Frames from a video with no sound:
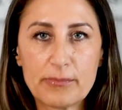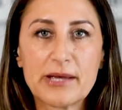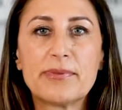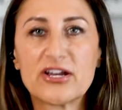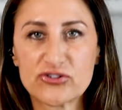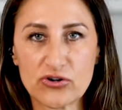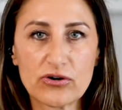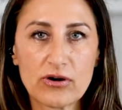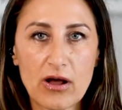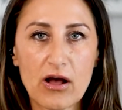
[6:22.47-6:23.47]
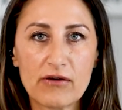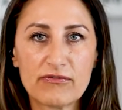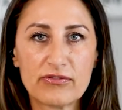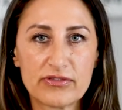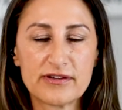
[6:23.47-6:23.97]
big picture
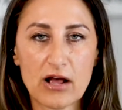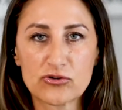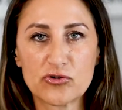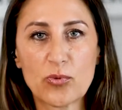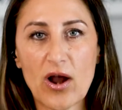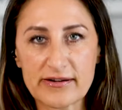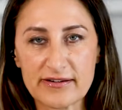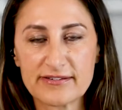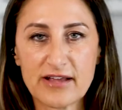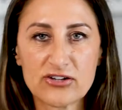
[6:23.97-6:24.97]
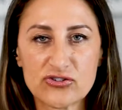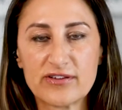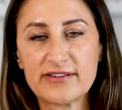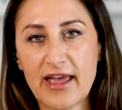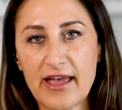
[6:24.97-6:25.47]
of the doctor's practice, not
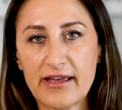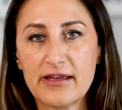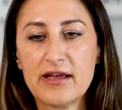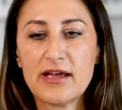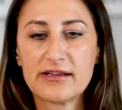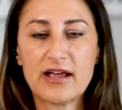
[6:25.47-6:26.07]
just, hey,